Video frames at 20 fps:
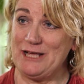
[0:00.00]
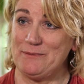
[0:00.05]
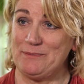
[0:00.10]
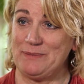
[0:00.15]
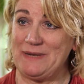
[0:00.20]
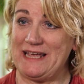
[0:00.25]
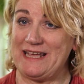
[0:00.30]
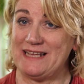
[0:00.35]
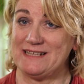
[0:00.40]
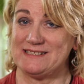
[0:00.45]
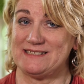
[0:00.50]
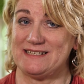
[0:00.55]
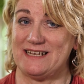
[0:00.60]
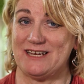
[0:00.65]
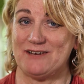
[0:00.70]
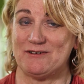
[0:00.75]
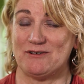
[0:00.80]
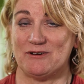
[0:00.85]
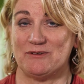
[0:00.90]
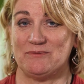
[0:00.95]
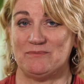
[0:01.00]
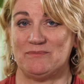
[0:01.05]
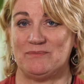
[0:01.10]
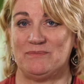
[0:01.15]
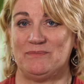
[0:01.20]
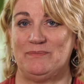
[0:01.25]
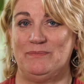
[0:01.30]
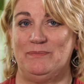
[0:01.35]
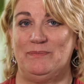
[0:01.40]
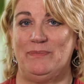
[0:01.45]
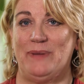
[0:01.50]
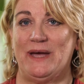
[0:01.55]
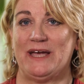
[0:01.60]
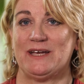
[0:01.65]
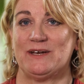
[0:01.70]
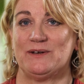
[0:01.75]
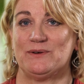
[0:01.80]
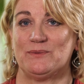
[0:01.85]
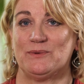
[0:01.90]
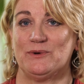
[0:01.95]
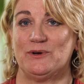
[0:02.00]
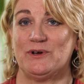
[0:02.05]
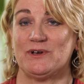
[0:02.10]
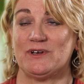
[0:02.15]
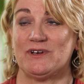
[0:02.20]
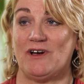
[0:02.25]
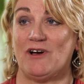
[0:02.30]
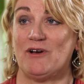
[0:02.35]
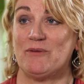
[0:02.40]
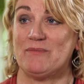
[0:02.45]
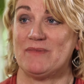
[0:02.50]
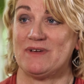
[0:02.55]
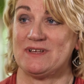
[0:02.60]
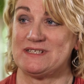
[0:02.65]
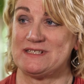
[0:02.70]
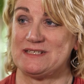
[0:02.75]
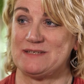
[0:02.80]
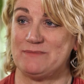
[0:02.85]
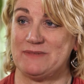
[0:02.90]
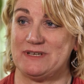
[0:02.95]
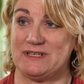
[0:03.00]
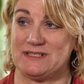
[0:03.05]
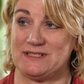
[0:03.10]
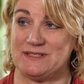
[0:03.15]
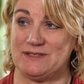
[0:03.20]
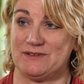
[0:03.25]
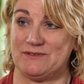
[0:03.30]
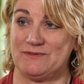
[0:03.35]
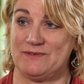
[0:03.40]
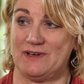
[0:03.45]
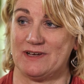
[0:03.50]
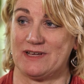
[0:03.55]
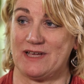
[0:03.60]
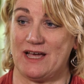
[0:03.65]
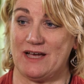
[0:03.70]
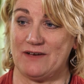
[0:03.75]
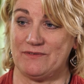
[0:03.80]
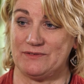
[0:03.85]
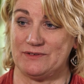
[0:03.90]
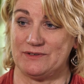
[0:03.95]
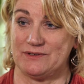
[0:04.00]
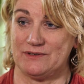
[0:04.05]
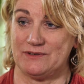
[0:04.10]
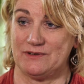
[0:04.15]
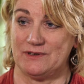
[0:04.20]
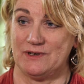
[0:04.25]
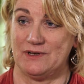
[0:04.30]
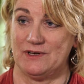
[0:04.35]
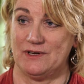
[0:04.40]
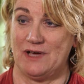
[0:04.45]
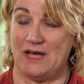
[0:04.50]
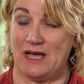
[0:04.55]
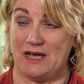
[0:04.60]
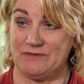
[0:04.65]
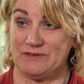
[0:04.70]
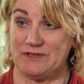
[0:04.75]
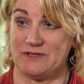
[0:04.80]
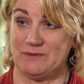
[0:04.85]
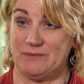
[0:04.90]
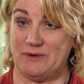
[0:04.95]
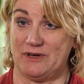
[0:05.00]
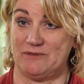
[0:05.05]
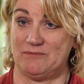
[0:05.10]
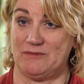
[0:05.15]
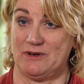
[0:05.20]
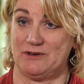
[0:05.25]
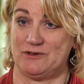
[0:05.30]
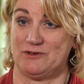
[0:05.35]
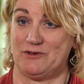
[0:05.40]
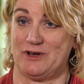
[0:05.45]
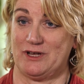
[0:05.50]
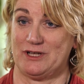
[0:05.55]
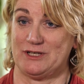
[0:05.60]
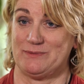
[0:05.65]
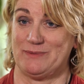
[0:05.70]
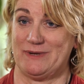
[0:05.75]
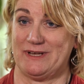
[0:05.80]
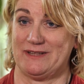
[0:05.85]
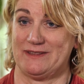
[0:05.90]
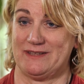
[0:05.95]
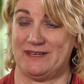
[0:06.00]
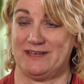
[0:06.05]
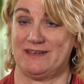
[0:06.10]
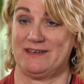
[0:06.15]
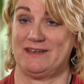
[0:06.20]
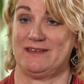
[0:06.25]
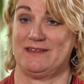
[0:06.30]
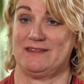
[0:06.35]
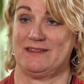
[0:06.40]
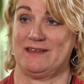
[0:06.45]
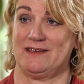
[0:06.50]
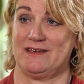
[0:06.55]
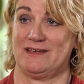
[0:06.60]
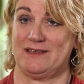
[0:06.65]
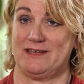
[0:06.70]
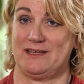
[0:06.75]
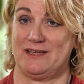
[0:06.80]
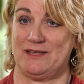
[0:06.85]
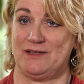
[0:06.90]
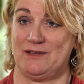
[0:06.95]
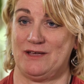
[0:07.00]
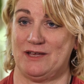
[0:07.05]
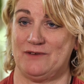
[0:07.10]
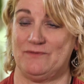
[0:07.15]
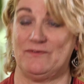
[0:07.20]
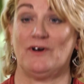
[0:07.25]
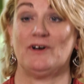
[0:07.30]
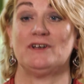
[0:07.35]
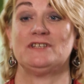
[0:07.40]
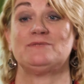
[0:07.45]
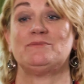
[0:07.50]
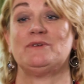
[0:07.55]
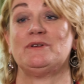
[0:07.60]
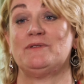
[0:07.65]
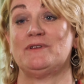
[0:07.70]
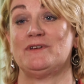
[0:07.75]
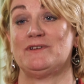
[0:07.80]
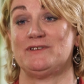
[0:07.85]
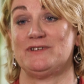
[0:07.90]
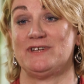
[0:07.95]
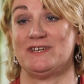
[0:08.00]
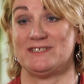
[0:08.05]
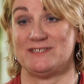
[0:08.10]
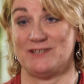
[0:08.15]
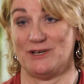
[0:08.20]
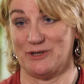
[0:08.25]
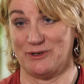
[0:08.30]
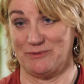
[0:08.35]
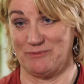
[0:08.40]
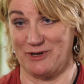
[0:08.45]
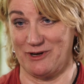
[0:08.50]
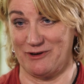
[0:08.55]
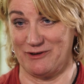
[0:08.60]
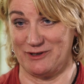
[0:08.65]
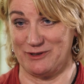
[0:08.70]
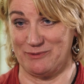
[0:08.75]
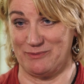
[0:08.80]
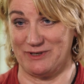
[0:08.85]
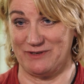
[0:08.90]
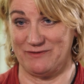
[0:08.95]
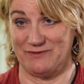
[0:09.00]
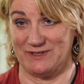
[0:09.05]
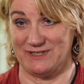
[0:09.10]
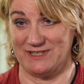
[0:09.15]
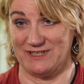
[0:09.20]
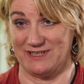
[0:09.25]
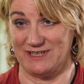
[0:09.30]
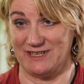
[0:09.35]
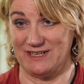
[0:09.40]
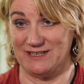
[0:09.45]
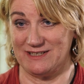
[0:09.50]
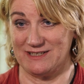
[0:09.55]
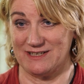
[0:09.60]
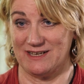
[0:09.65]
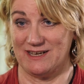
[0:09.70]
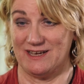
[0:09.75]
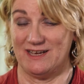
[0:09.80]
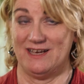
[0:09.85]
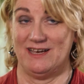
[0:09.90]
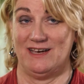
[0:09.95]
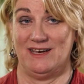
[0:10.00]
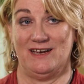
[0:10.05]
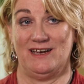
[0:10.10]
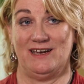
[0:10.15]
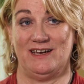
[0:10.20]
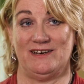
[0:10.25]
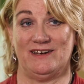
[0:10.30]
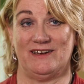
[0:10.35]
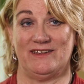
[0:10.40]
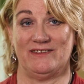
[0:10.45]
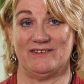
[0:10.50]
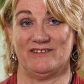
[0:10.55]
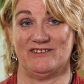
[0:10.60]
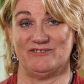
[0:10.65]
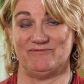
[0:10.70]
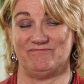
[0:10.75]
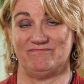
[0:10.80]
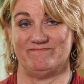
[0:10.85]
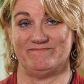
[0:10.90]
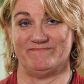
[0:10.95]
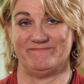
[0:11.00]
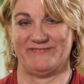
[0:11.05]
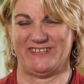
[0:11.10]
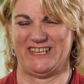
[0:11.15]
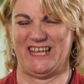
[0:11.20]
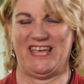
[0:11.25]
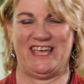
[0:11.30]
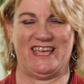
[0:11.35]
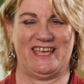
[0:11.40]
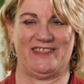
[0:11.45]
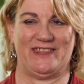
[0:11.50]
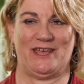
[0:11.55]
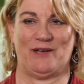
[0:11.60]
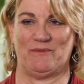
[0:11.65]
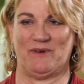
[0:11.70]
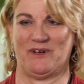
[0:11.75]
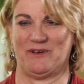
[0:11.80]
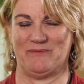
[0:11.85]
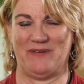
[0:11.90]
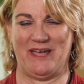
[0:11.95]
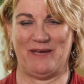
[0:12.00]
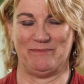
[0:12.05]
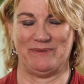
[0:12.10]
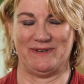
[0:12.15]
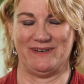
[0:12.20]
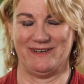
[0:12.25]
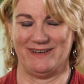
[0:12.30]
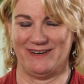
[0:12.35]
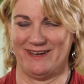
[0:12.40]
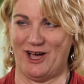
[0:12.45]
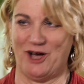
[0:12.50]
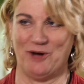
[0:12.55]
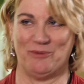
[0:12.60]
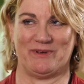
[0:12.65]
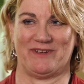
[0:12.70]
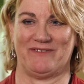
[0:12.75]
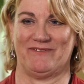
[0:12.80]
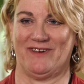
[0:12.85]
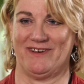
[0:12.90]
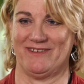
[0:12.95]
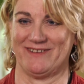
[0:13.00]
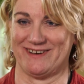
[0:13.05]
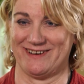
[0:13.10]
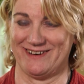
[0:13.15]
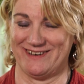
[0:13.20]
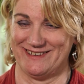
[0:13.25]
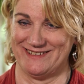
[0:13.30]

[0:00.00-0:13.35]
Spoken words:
Plans now, I'm back at work. I must admit, sort of like after the bone marrow transplant, they advised me that, yes, I am going to be fatigued. And I thought, yeah, that won't happen. I'll be fine.